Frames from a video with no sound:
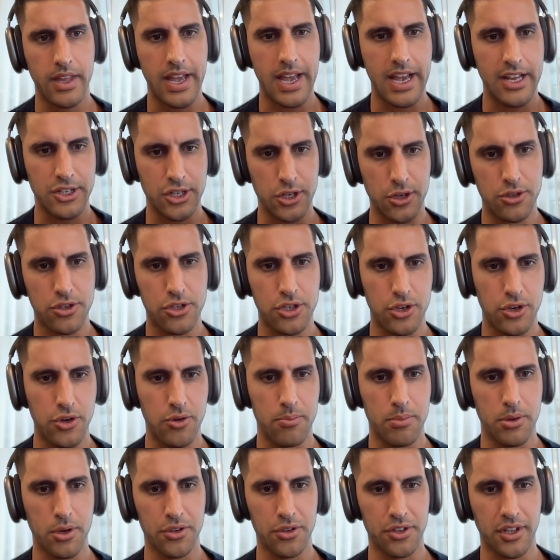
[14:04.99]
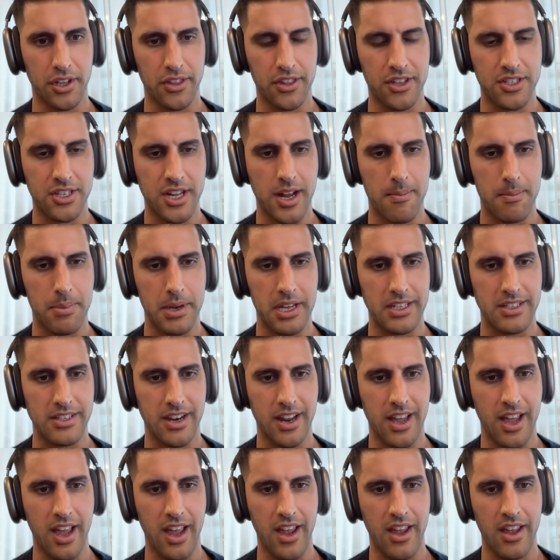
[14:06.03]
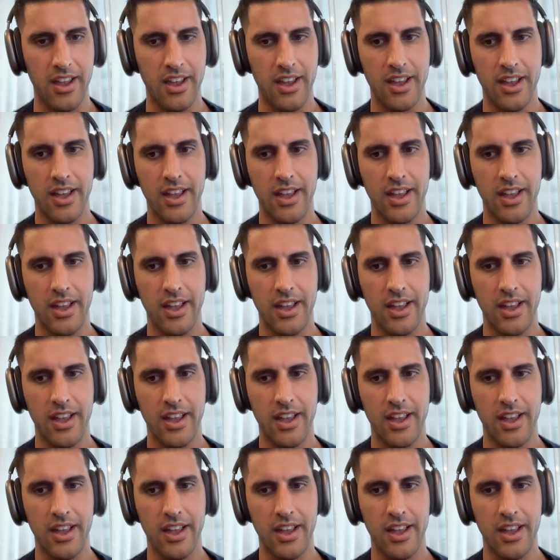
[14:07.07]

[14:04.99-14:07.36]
As you two building this company today